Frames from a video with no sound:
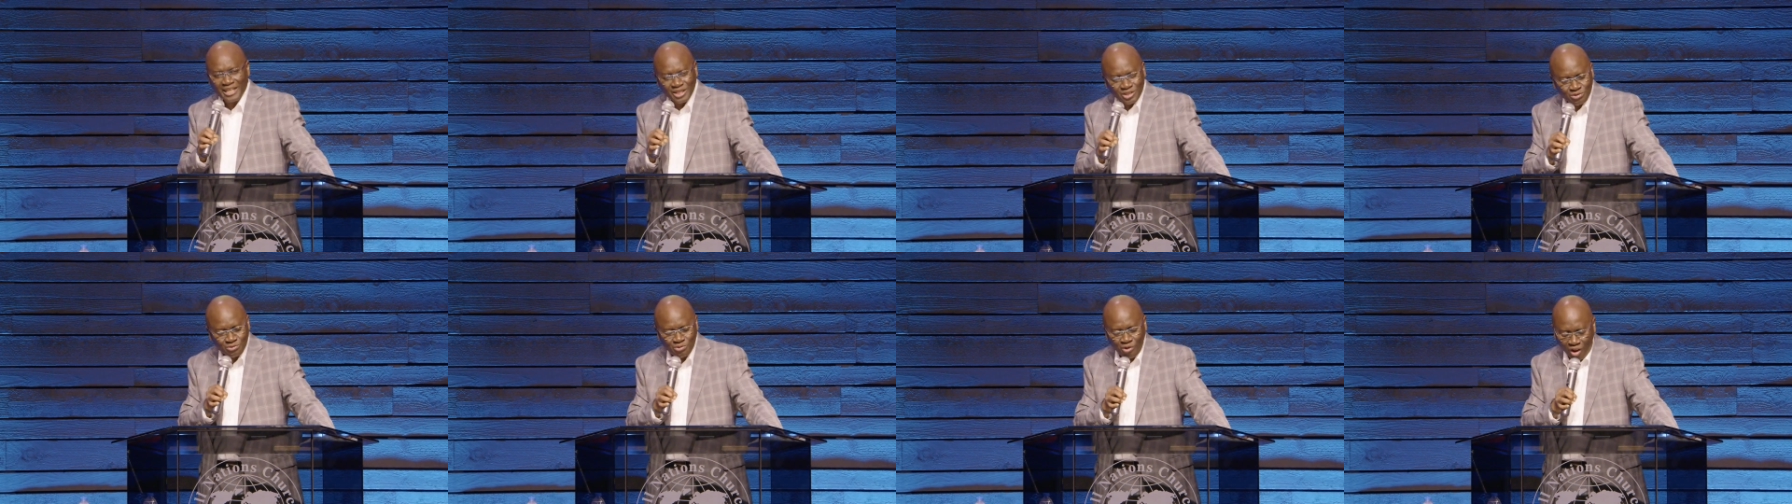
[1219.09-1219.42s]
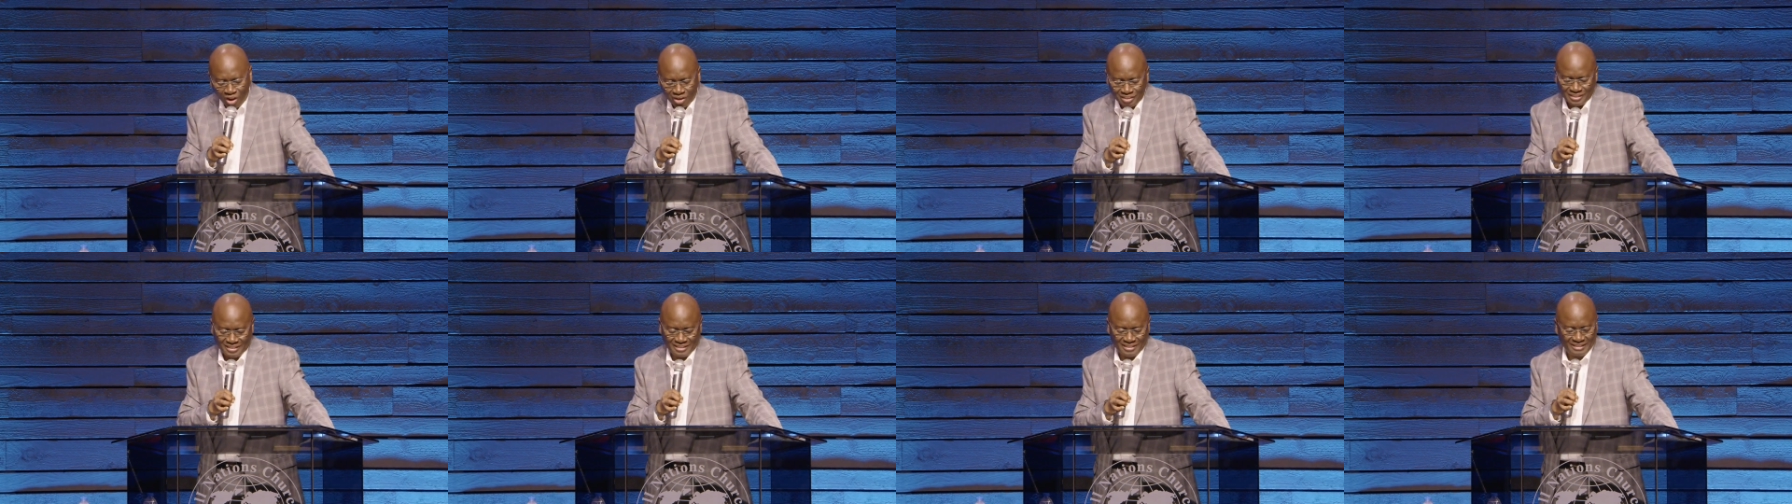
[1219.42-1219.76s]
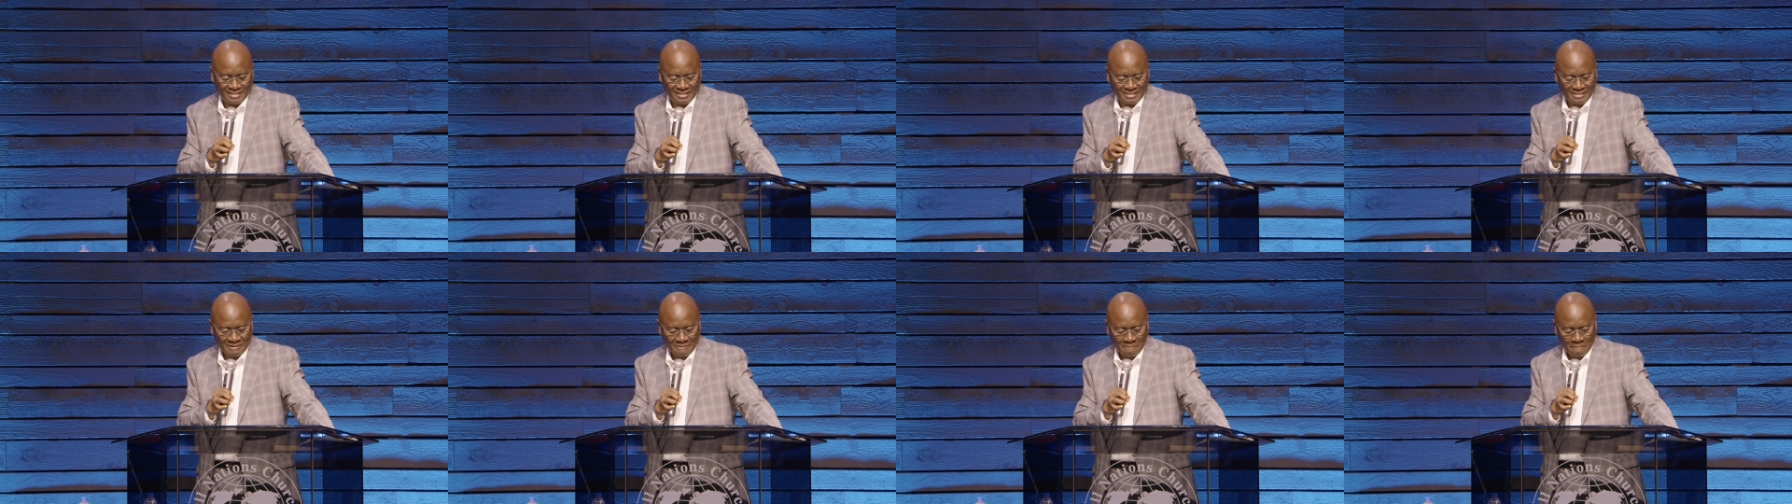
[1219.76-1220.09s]
his rod.
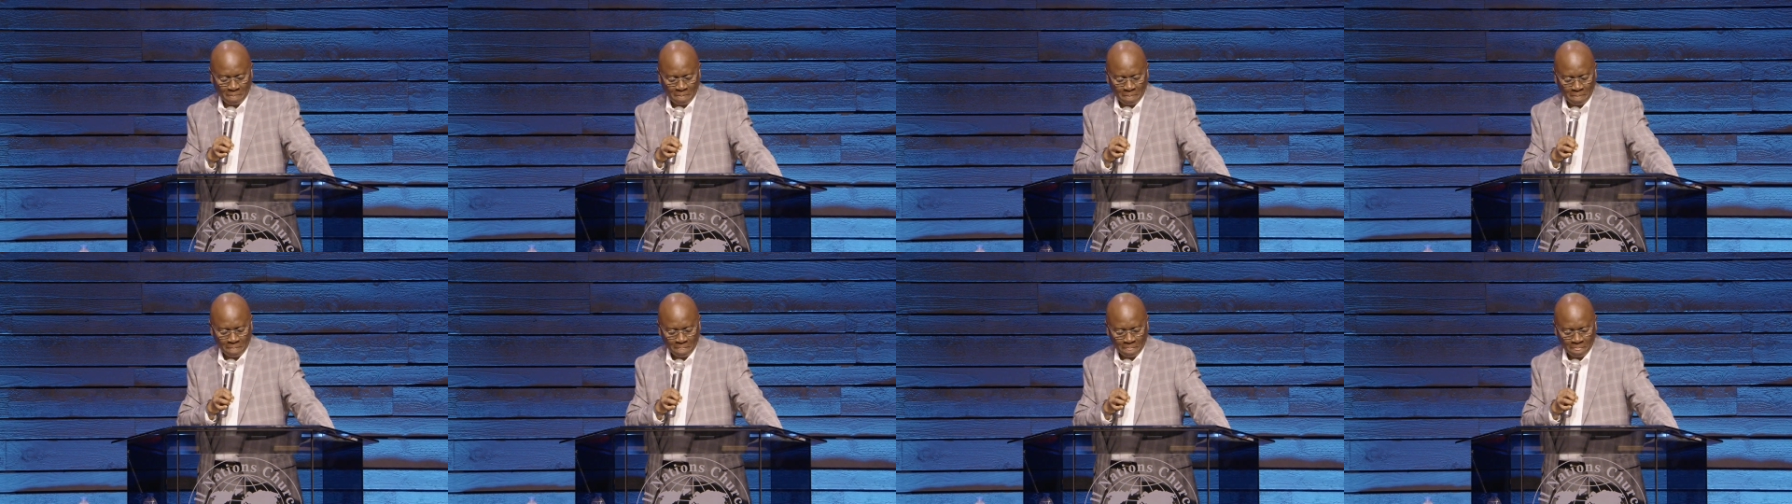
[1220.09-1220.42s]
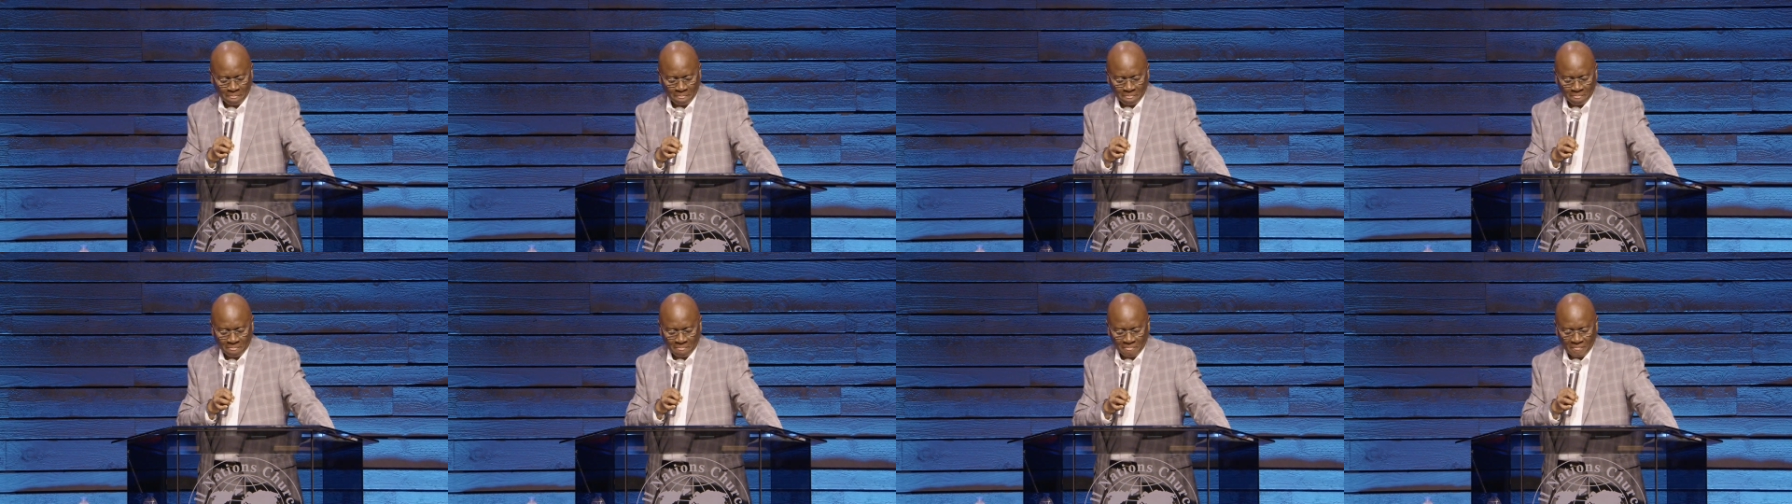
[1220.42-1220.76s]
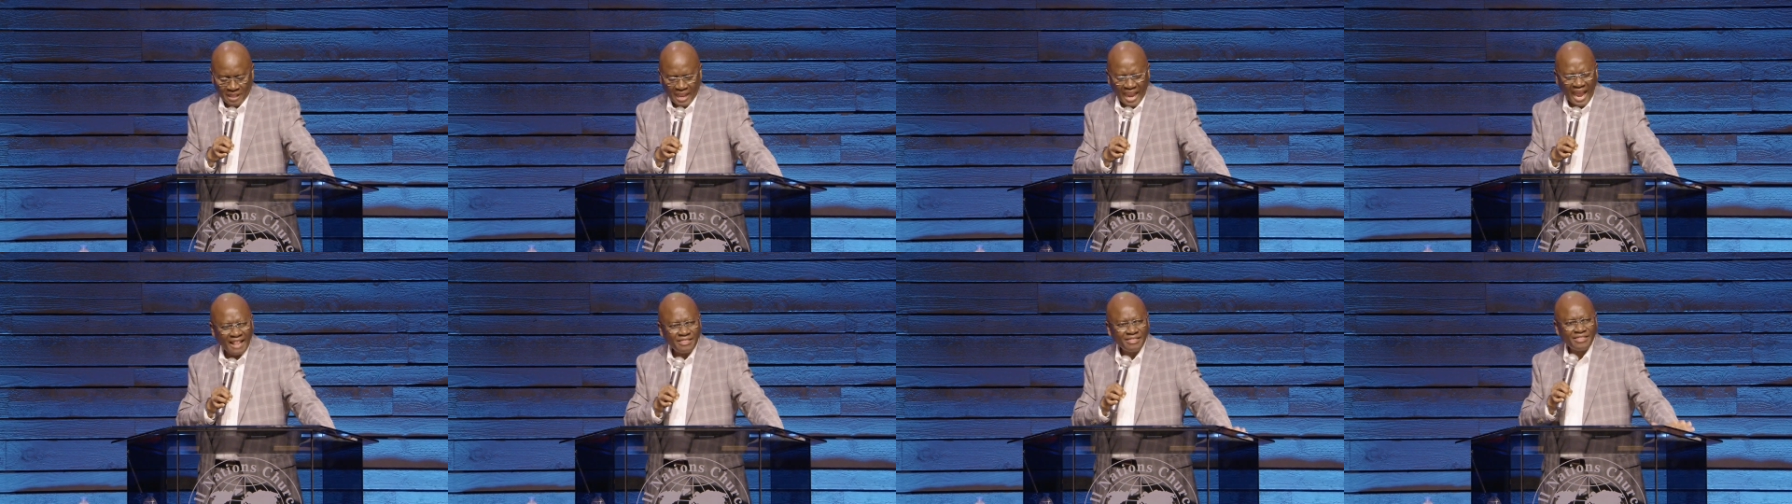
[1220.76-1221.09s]

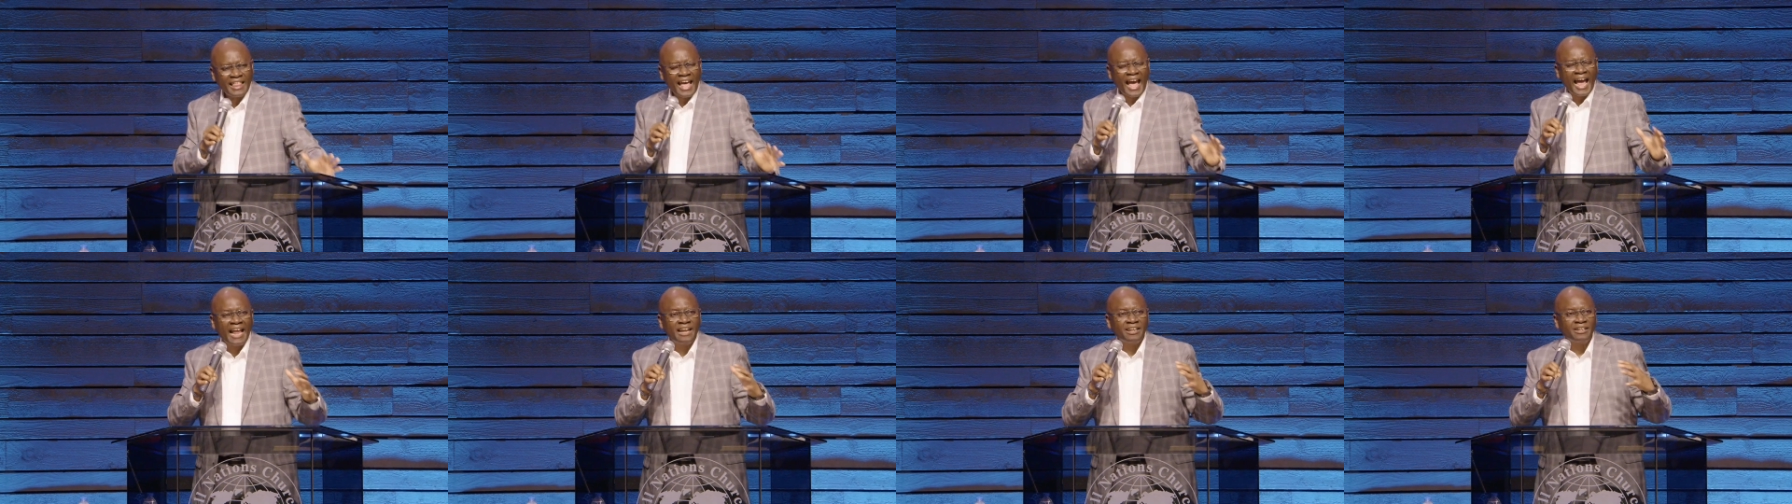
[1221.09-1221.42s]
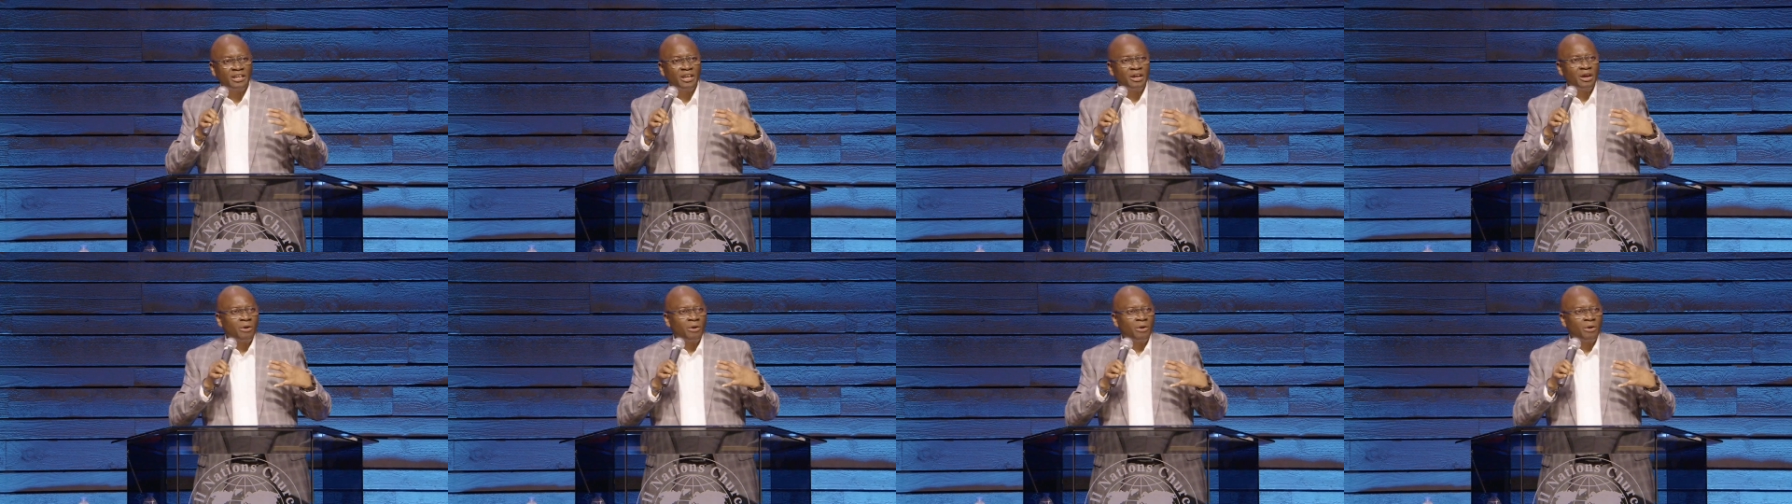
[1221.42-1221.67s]
And then